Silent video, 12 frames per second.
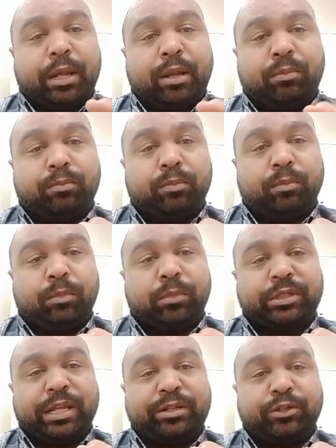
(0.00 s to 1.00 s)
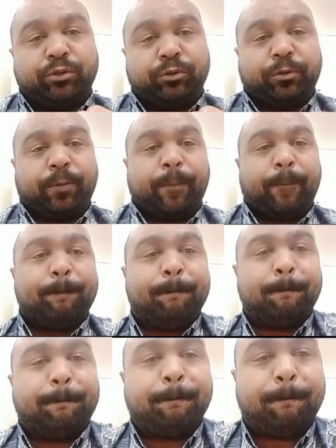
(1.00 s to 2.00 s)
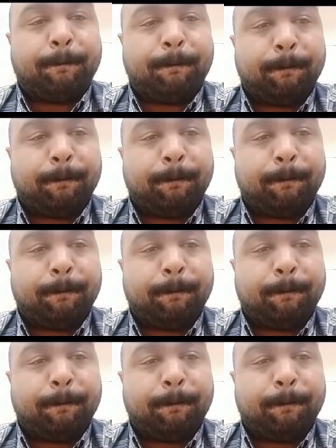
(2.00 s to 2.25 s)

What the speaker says: All right? Now, stay tuned.